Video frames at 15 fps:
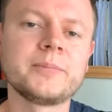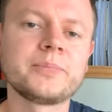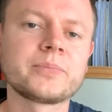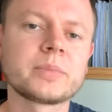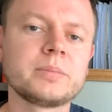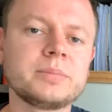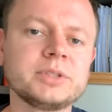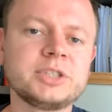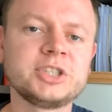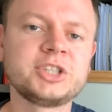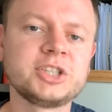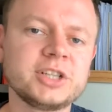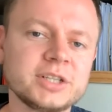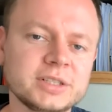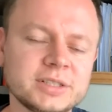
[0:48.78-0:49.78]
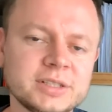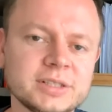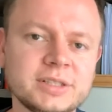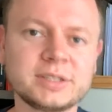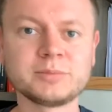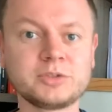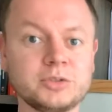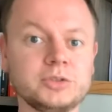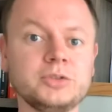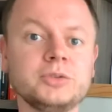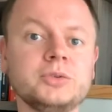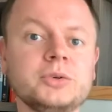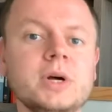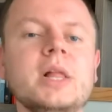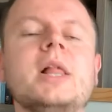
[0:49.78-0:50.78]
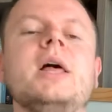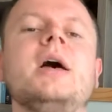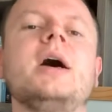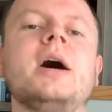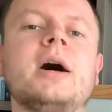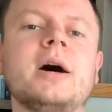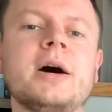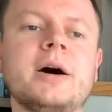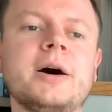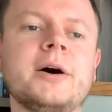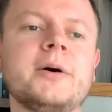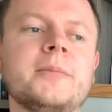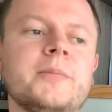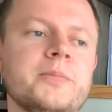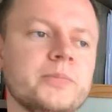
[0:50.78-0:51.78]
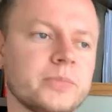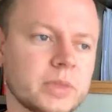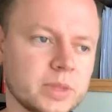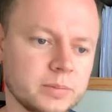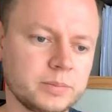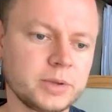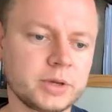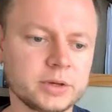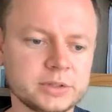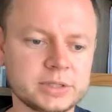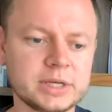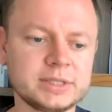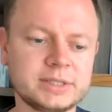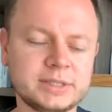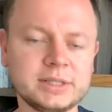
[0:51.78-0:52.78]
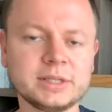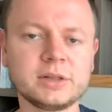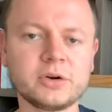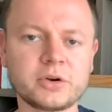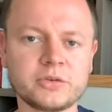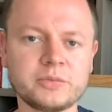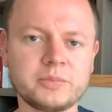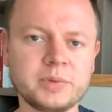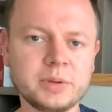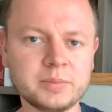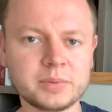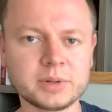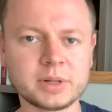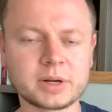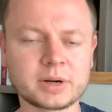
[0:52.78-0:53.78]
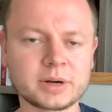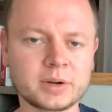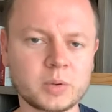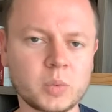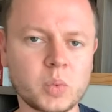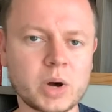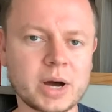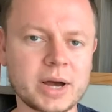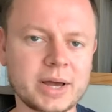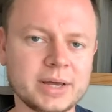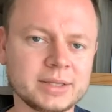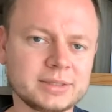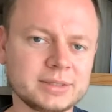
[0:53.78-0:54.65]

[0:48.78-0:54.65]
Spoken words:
positioning system to you, because I see a lot of people are quite